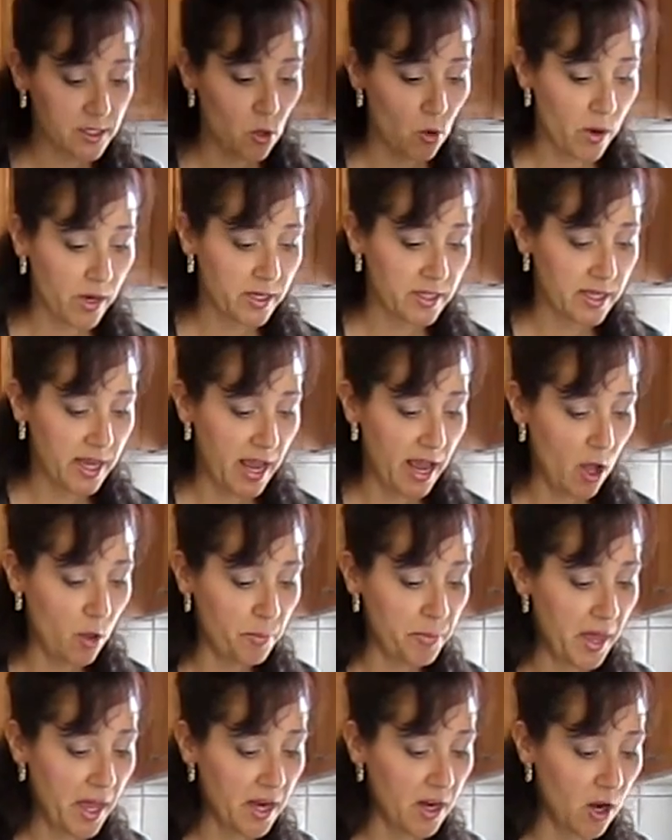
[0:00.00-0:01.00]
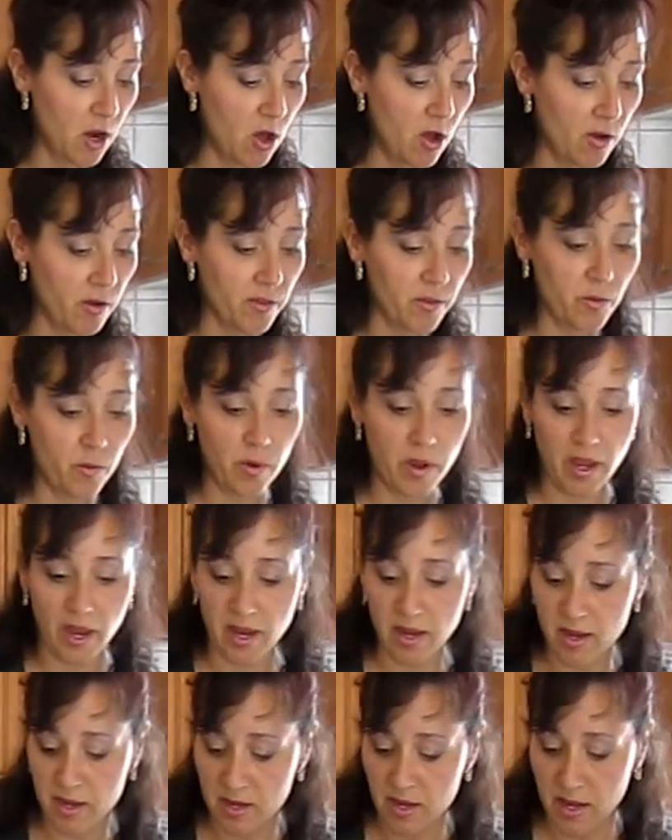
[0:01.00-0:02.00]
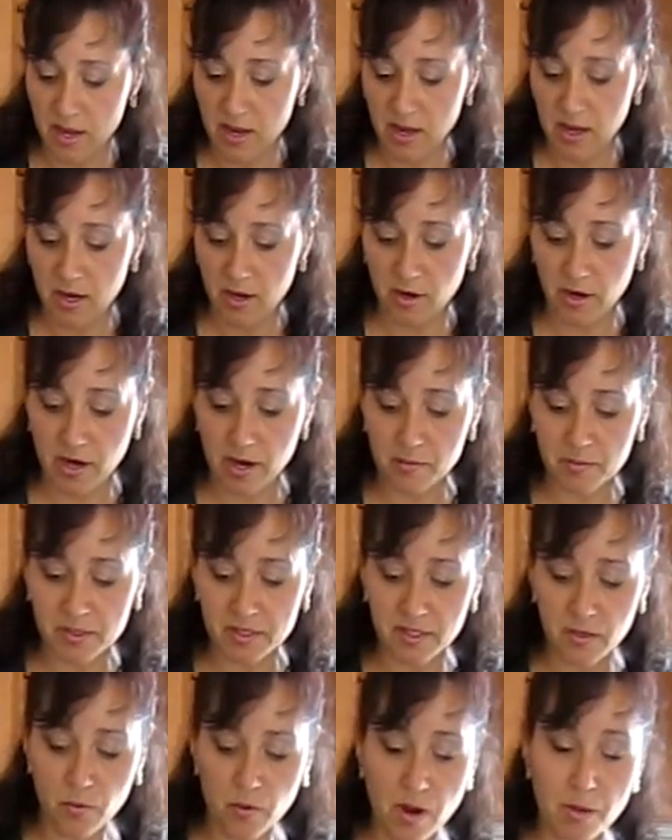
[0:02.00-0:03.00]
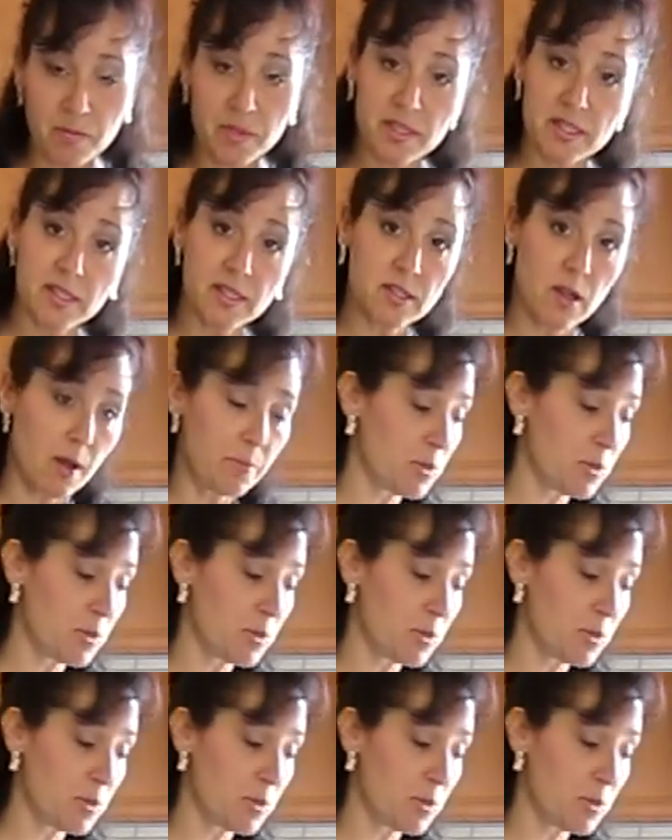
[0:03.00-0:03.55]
is going to help that along the way. Here comes the rum. This is